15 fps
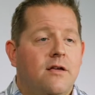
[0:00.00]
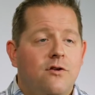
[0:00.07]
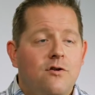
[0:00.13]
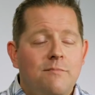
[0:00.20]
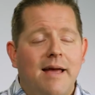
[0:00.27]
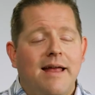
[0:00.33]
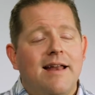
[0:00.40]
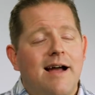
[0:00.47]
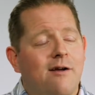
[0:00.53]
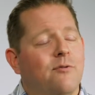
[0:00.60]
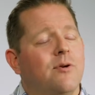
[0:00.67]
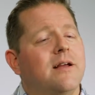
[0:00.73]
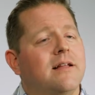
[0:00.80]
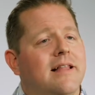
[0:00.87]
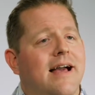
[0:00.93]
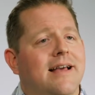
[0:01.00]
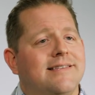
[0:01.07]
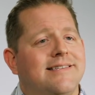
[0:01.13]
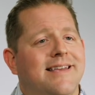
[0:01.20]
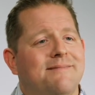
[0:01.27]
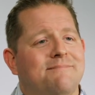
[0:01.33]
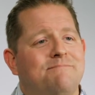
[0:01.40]
You may not
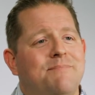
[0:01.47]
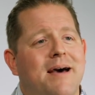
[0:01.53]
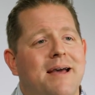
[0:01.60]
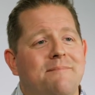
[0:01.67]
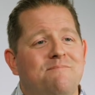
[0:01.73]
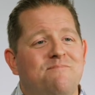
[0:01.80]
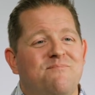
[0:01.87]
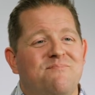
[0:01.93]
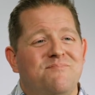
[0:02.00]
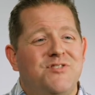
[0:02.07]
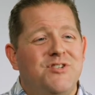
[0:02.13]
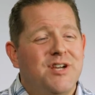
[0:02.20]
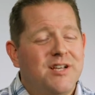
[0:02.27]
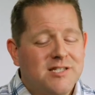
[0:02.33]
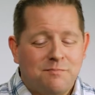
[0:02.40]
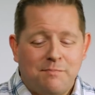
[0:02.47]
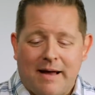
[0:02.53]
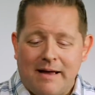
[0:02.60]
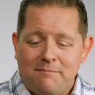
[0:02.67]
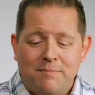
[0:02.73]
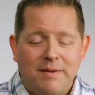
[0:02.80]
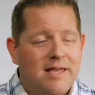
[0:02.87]
realize it, but just
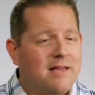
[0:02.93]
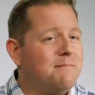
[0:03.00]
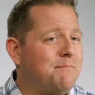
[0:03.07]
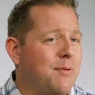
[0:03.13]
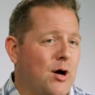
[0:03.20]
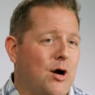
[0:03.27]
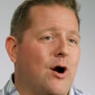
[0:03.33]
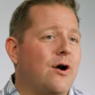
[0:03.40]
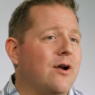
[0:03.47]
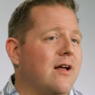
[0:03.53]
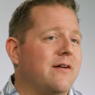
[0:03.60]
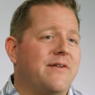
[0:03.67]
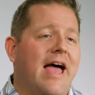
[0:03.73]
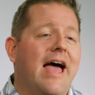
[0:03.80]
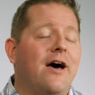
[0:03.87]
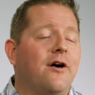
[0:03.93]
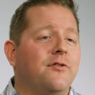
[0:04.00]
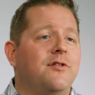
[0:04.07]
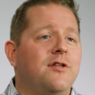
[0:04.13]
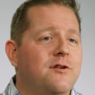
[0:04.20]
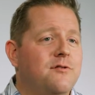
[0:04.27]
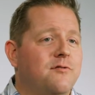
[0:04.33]
by being part of a
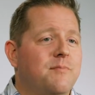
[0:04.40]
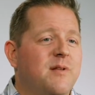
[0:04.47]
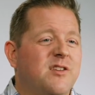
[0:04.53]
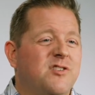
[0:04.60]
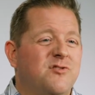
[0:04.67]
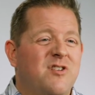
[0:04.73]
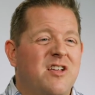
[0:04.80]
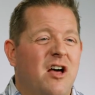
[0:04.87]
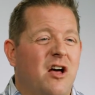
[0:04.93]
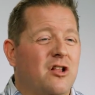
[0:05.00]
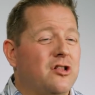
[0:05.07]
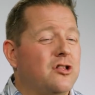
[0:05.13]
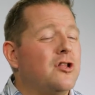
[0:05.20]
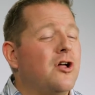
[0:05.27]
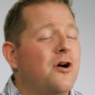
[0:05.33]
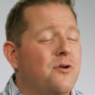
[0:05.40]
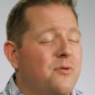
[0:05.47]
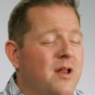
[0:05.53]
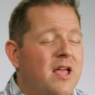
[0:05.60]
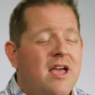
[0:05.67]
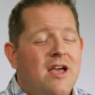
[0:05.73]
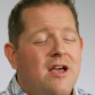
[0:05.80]
healthy youth ministry
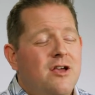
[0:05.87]
alone,